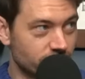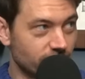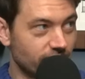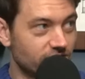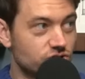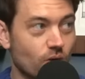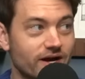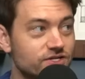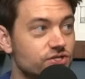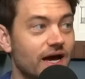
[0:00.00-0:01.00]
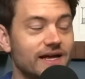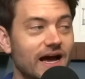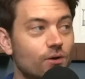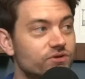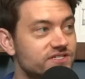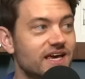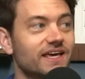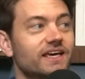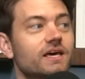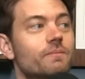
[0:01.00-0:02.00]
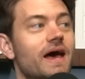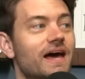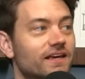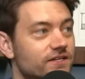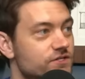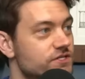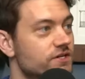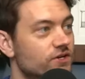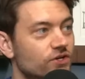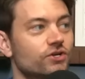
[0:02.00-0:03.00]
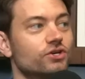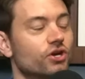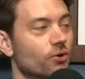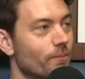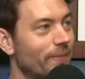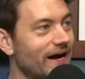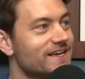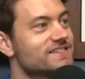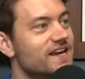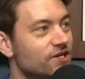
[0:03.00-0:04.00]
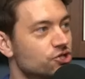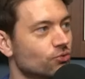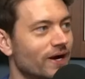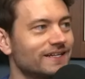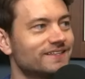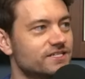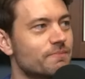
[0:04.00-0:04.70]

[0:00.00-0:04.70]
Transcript: Okay. And so I was taking him at his, you know, by his nature, right?